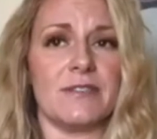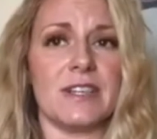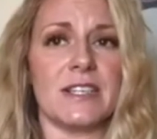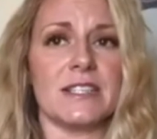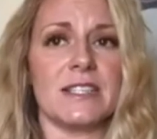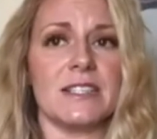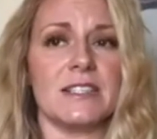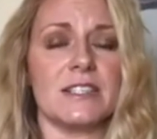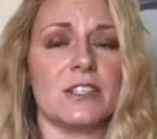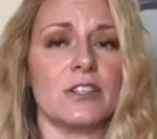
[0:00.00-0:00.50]

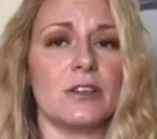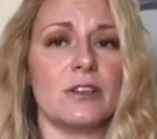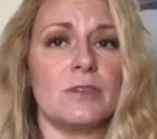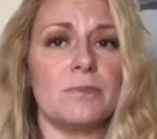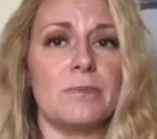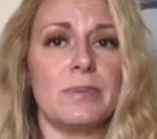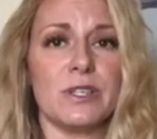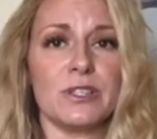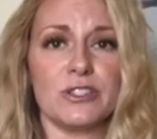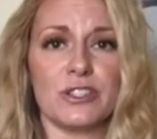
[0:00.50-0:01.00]
Is it to
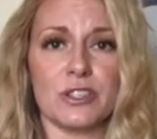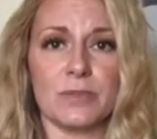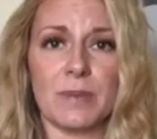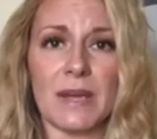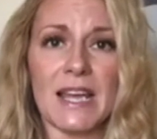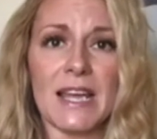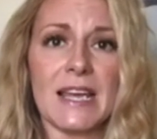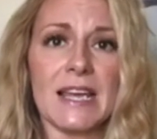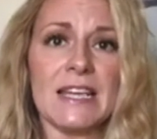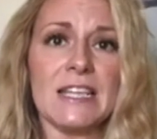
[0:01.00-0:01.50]
build your
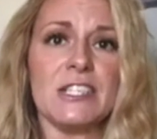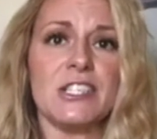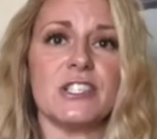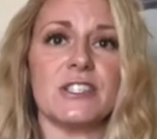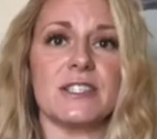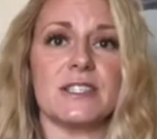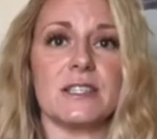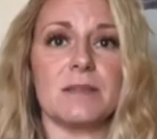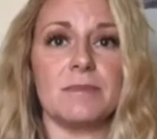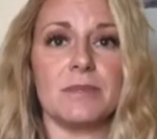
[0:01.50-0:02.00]
page? Is
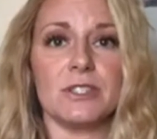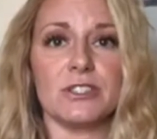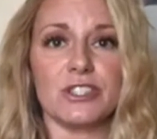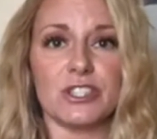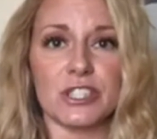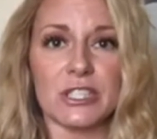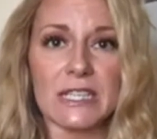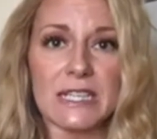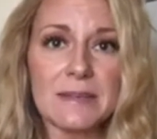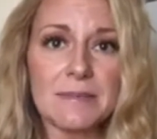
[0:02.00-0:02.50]
it to build
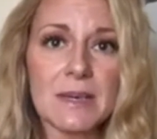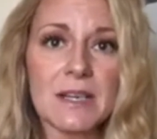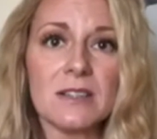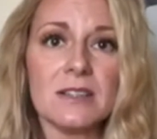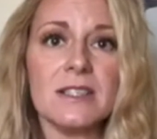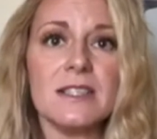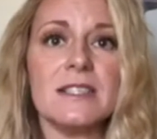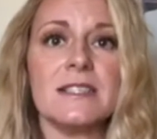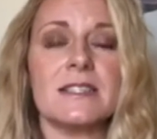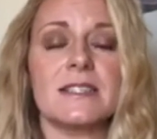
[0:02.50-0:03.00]
your email
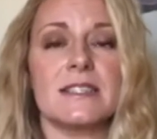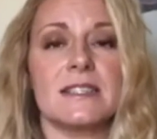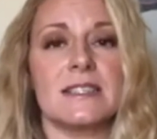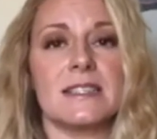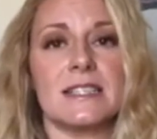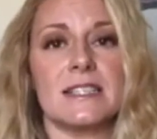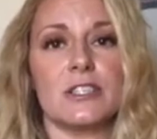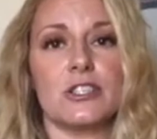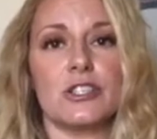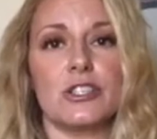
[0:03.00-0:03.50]
list? Is
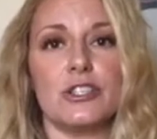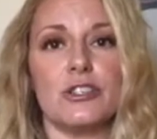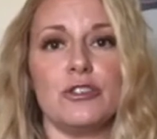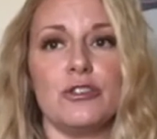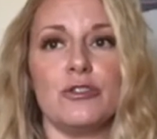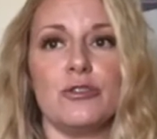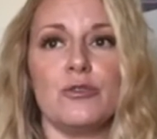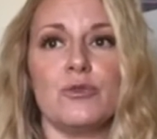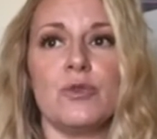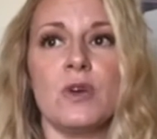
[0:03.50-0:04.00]
it
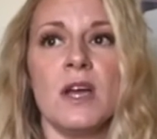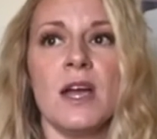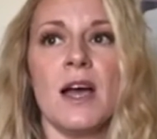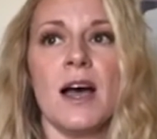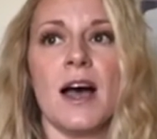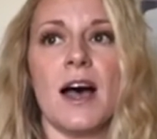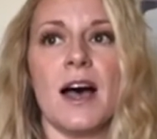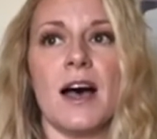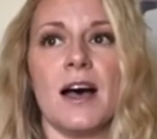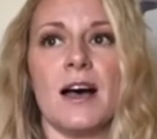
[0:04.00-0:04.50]
to
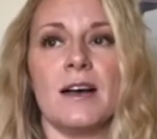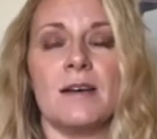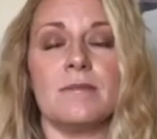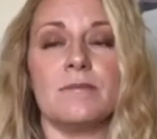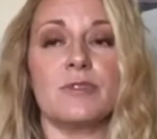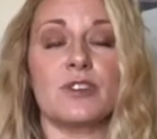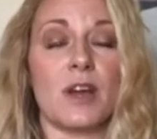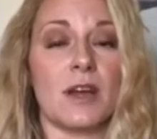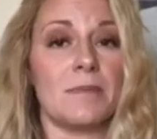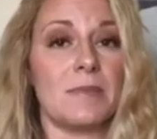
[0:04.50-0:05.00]

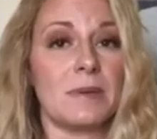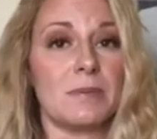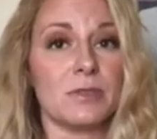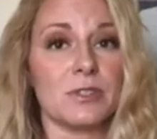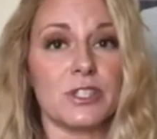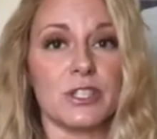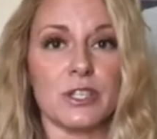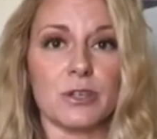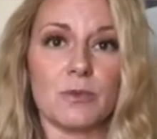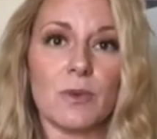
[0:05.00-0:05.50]
drive people
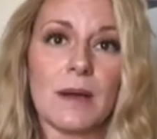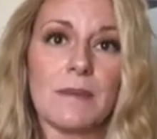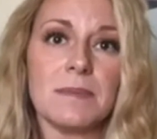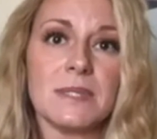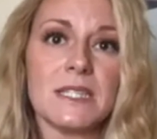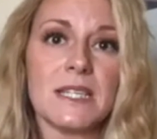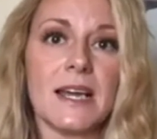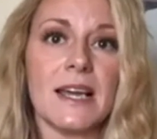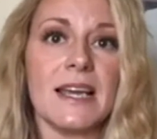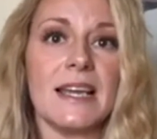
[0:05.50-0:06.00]
to your
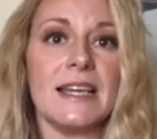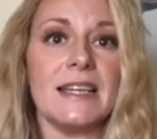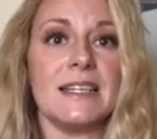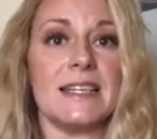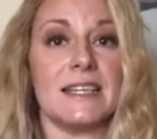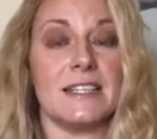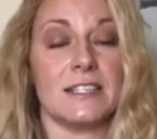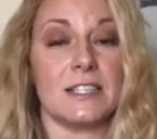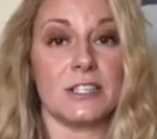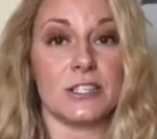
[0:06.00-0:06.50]
website?
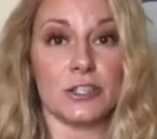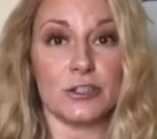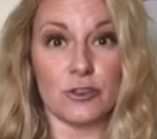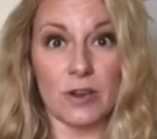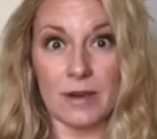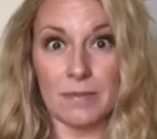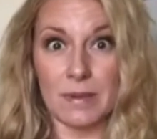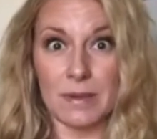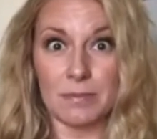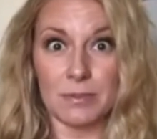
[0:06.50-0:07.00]
Is it to
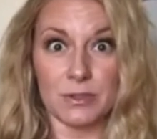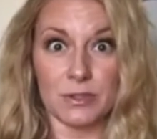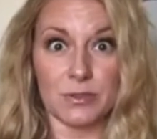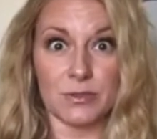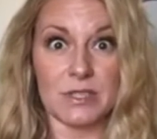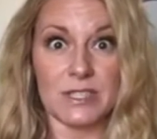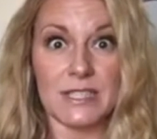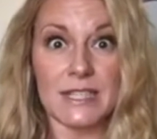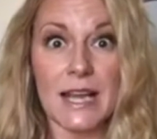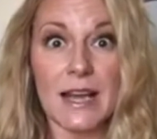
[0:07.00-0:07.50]
drive people to
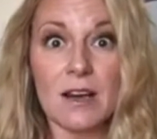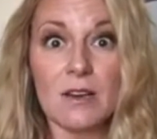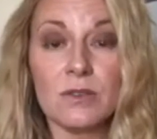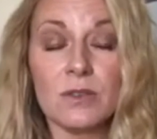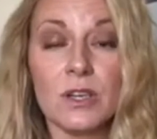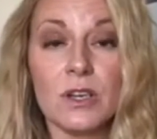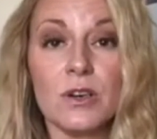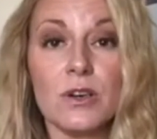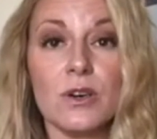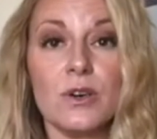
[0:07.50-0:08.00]
a
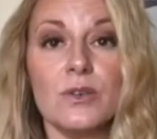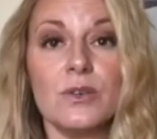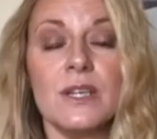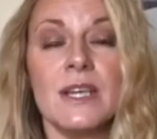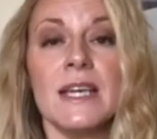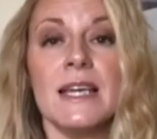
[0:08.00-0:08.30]
download?